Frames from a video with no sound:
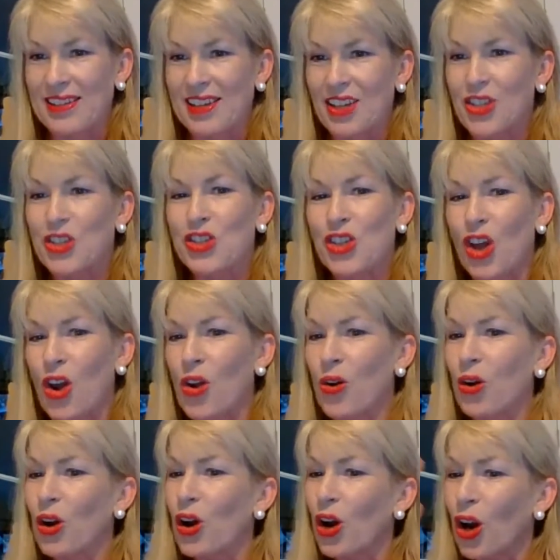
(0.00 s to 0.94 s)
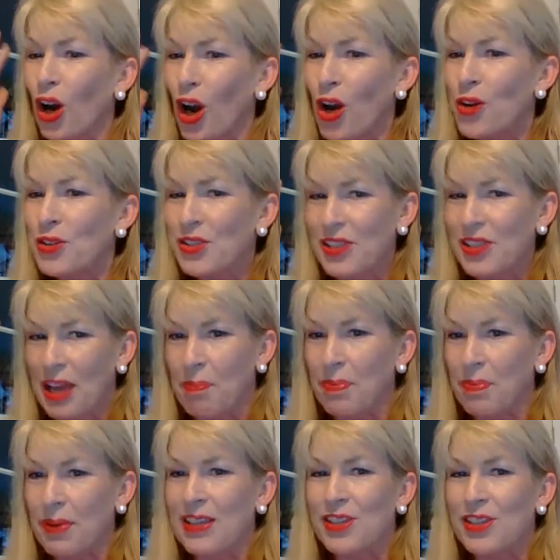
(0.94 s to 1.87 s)
So
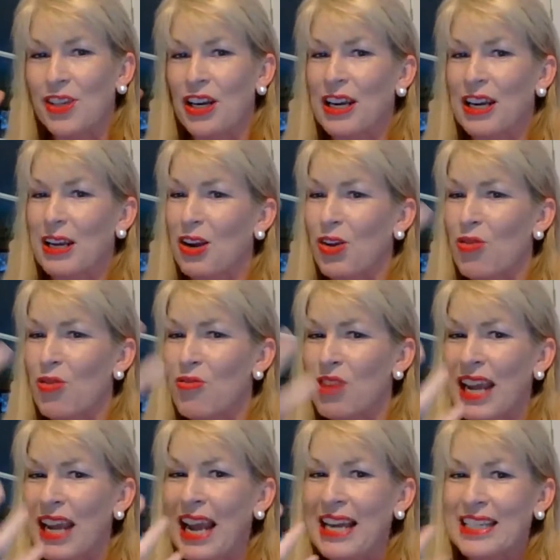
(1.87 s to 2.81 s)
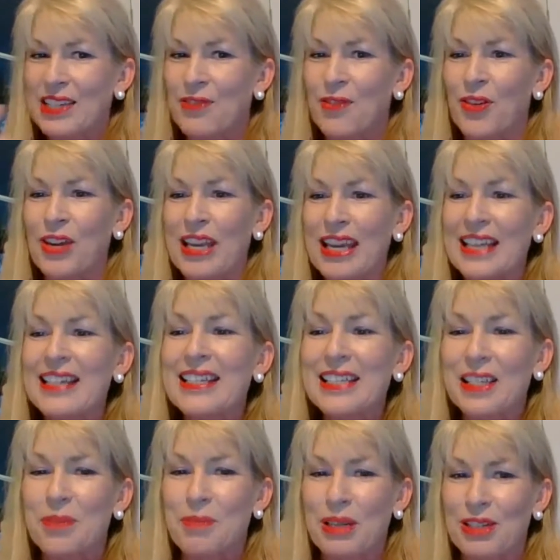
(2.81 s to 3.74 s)
close-up is going to create a very
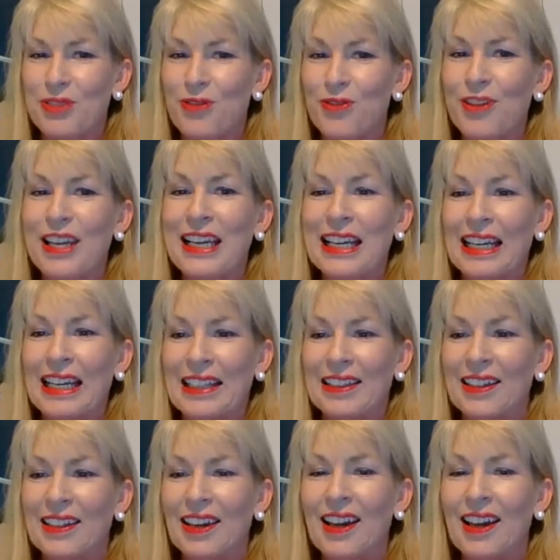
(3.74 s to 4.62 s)
intimate feeling,